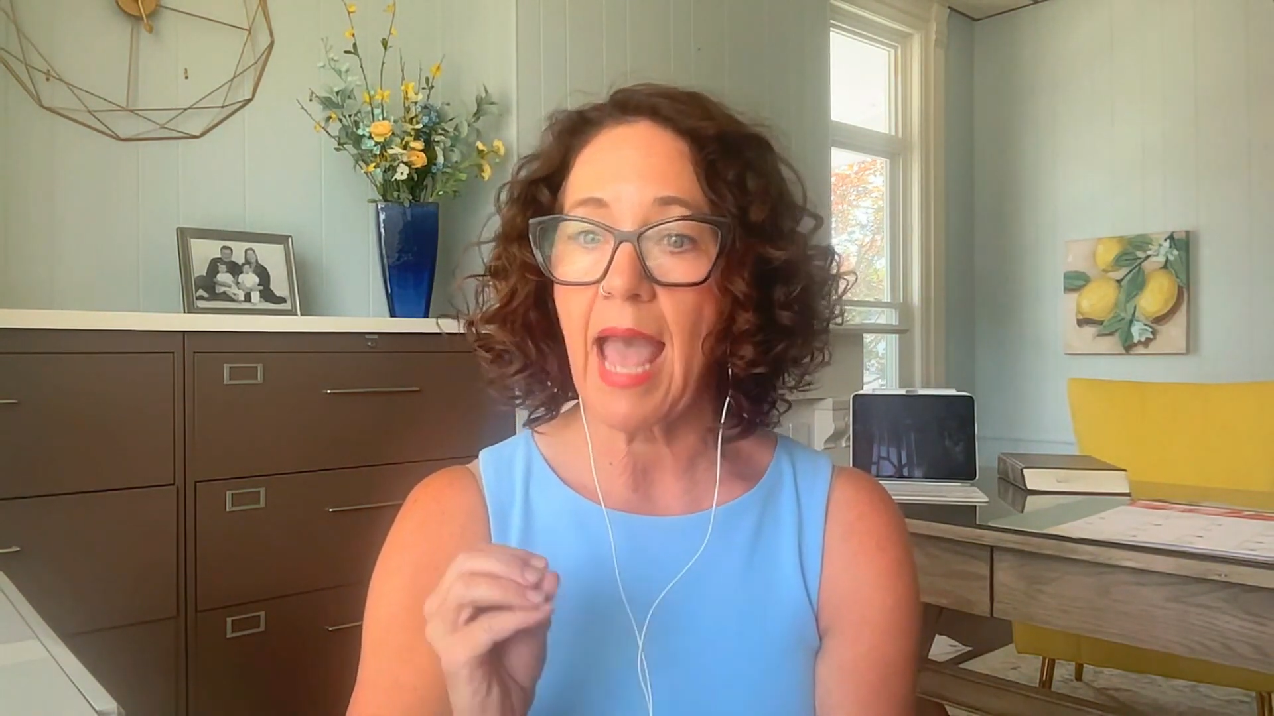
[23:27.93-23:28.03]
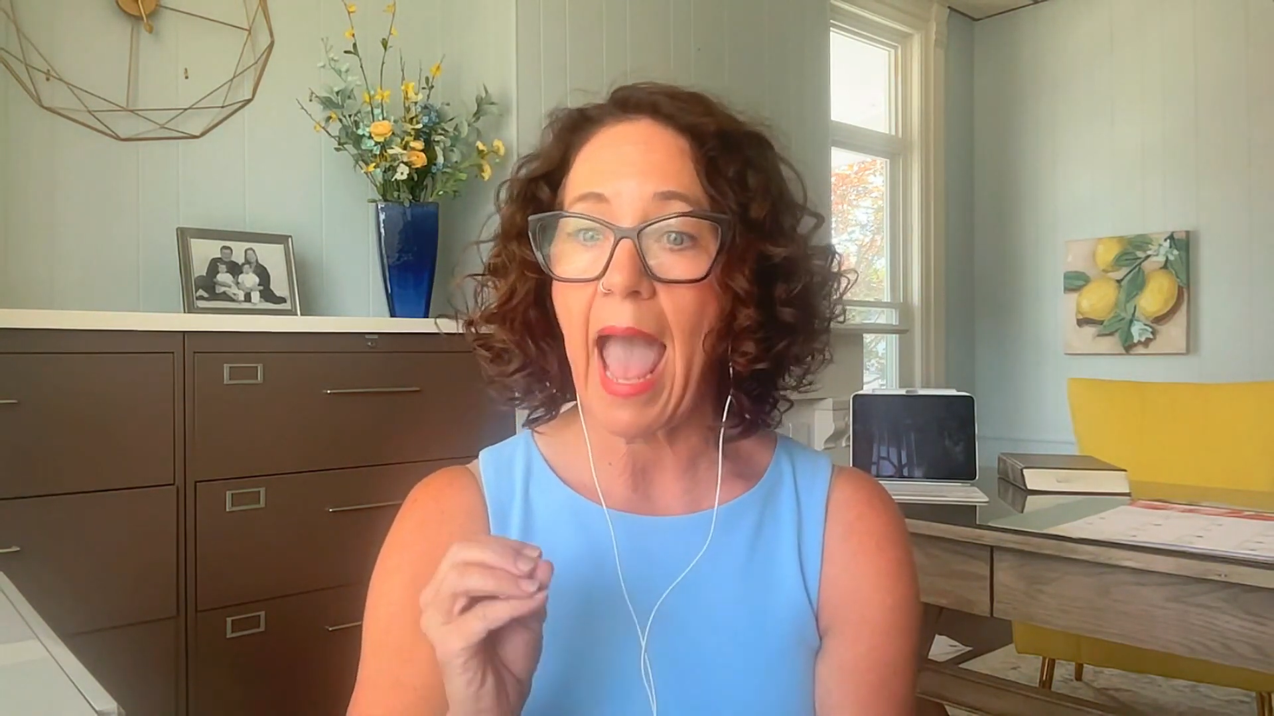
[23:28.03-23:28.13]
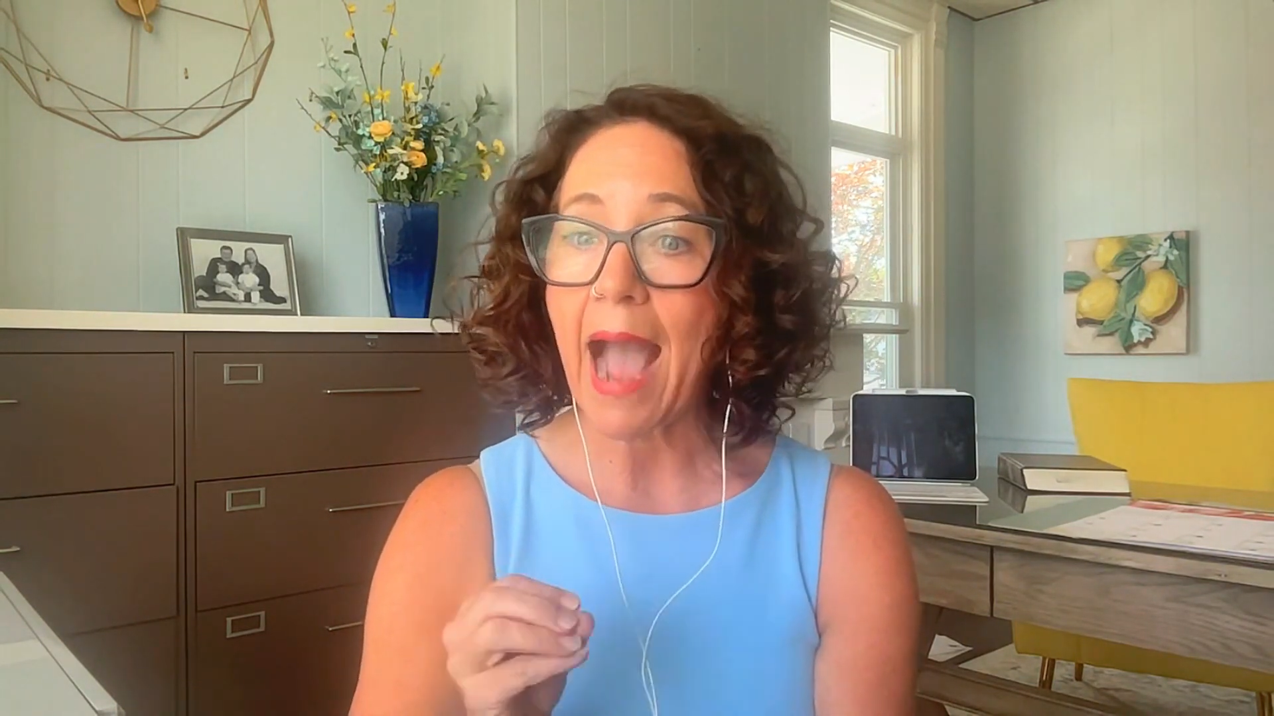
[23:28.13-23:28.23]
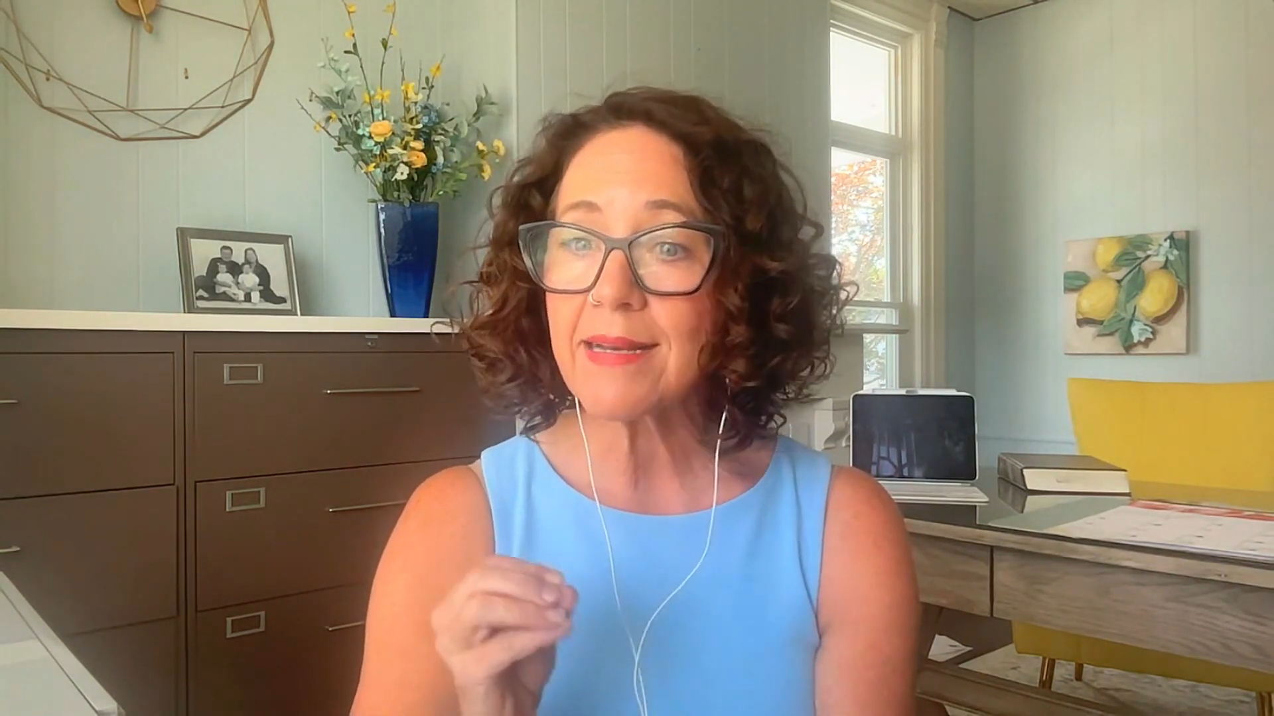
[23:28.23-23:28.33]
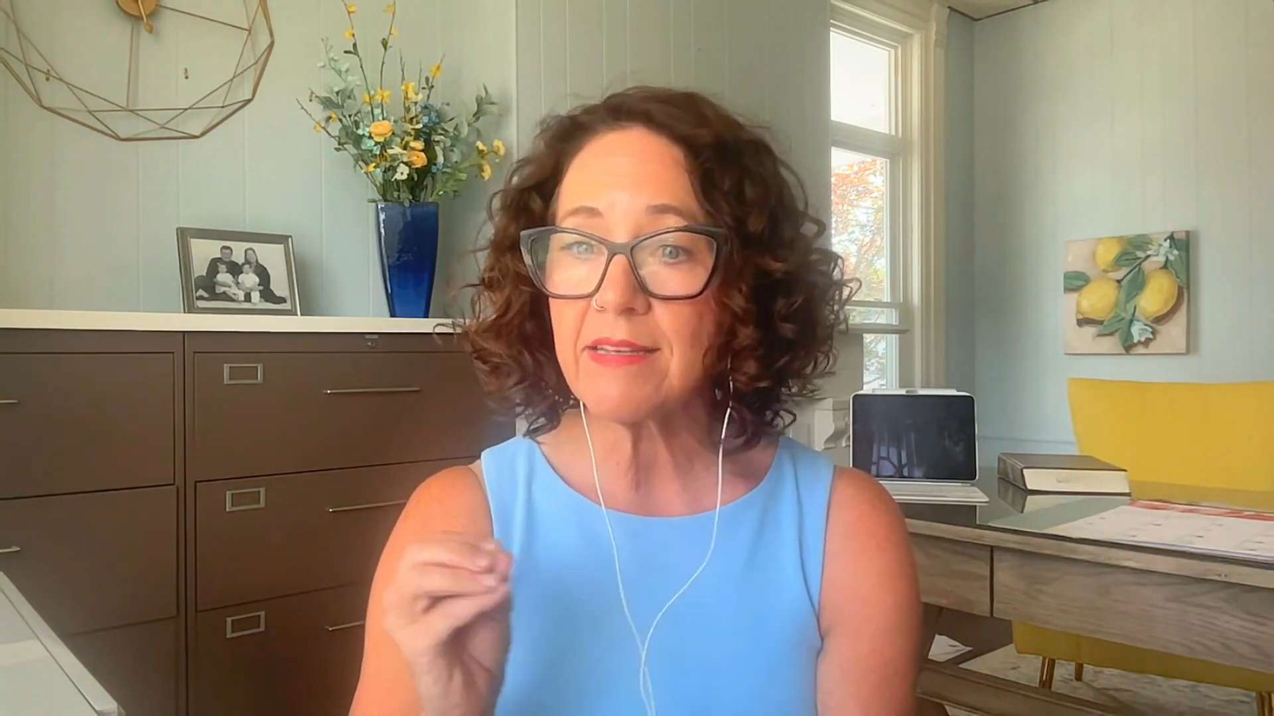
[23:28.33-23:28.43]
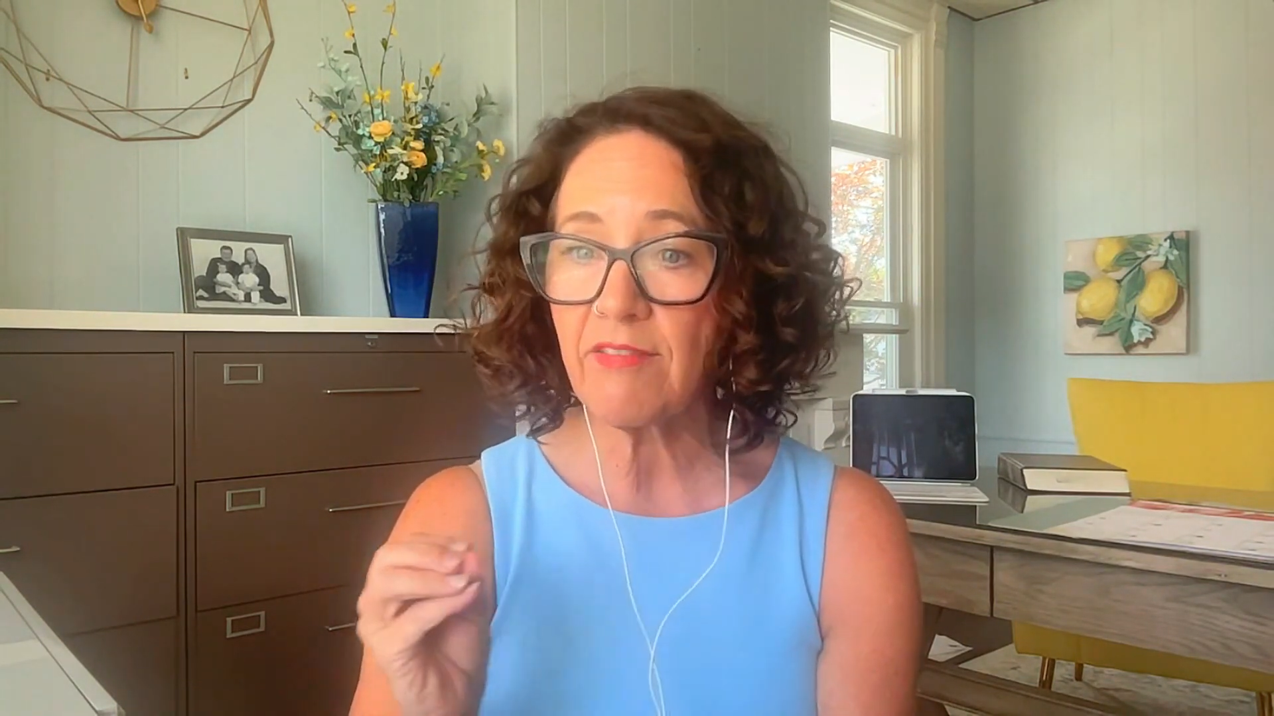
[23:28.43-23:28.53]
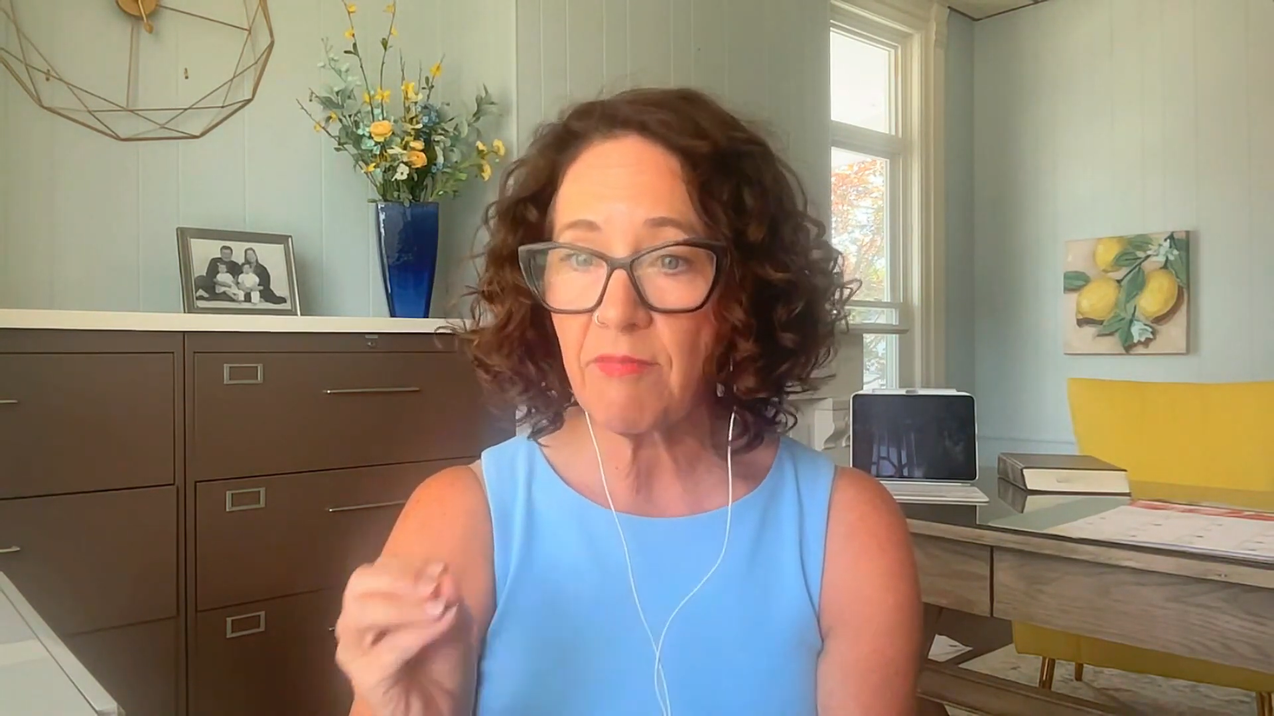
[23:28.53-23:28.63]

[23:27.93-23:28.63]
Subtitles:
active